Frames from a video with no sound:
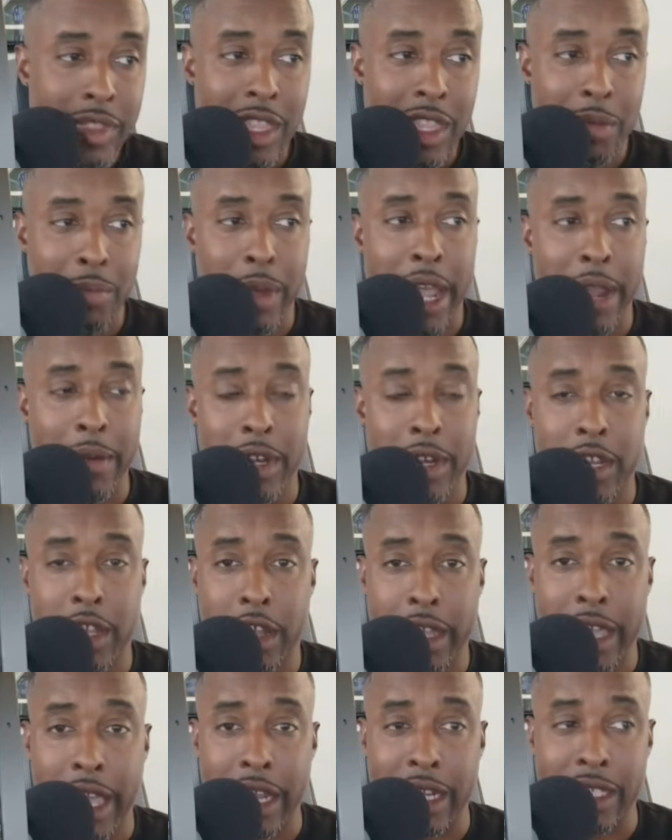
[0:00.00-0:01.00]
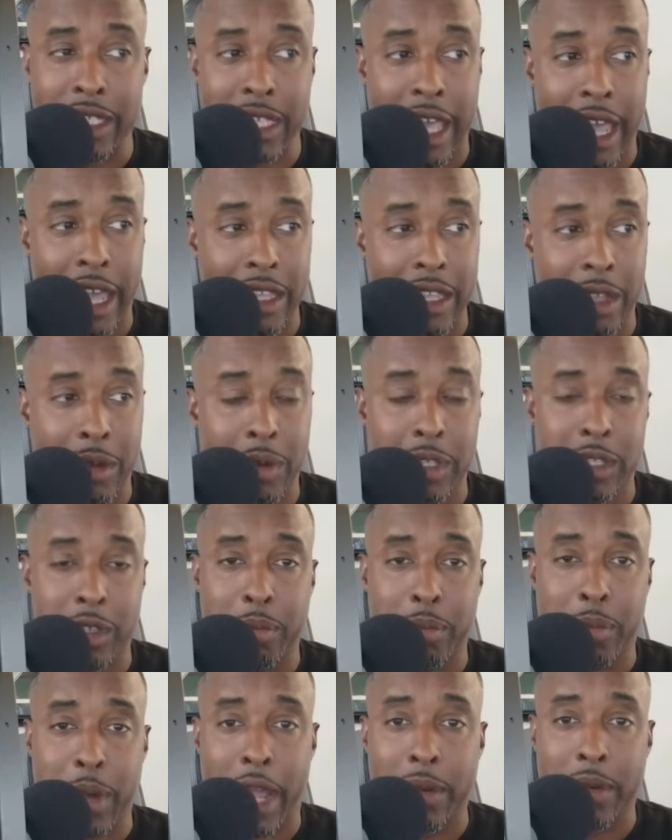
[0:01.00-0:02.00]
Byron Young had a sack. There was a
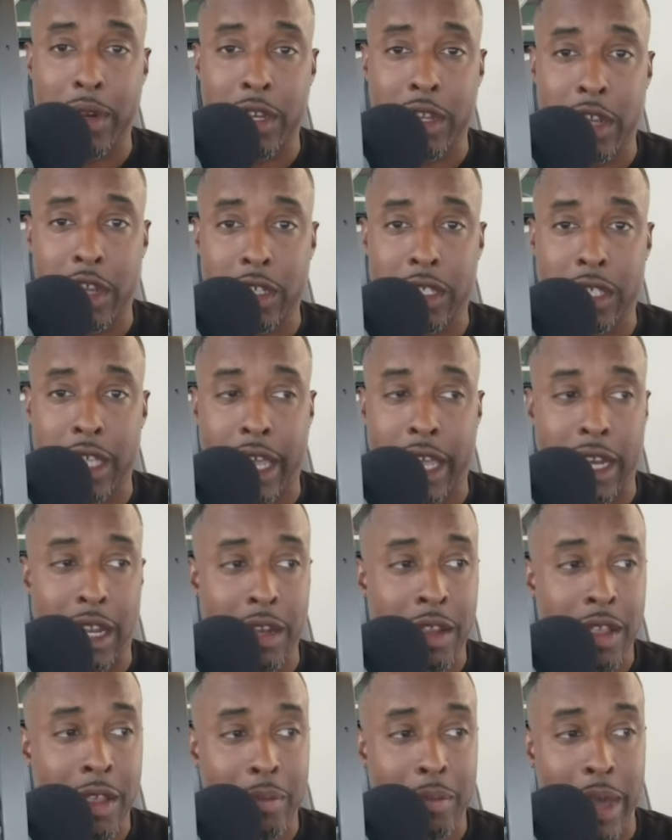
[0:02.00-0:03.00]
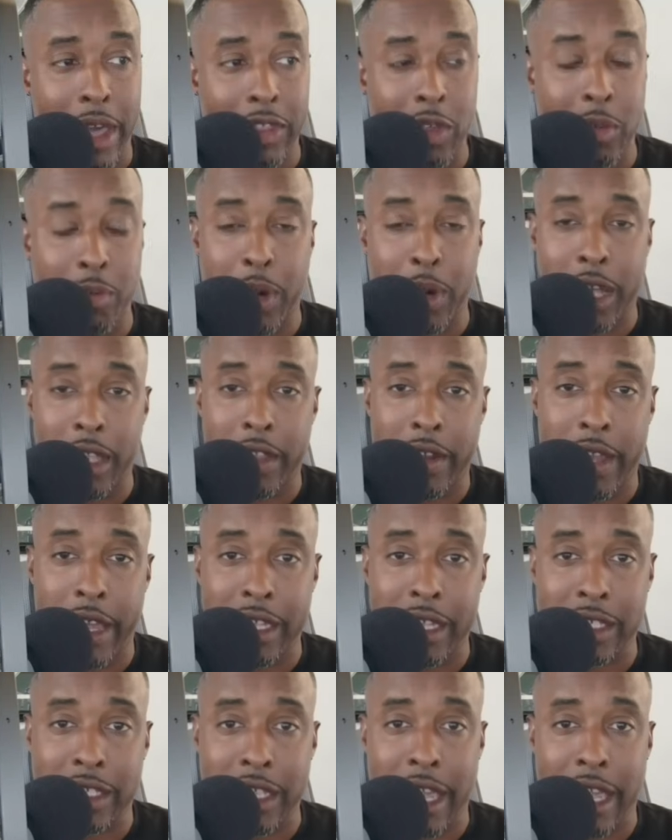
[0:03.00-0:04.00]
Byron Young sighting. Matthew Butler
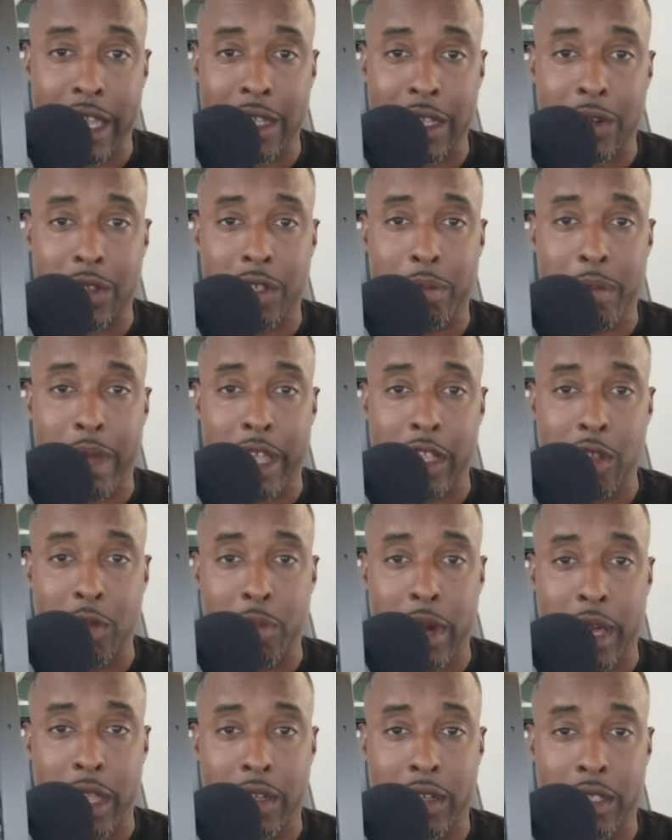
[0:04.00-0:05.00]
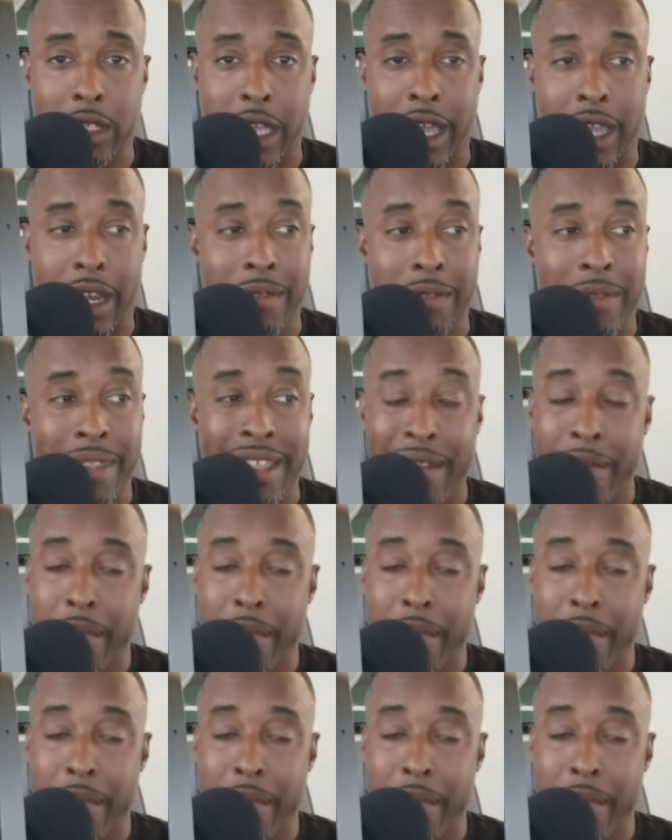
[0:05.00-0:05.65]
had a sack. There was a Matthew Butler sighting.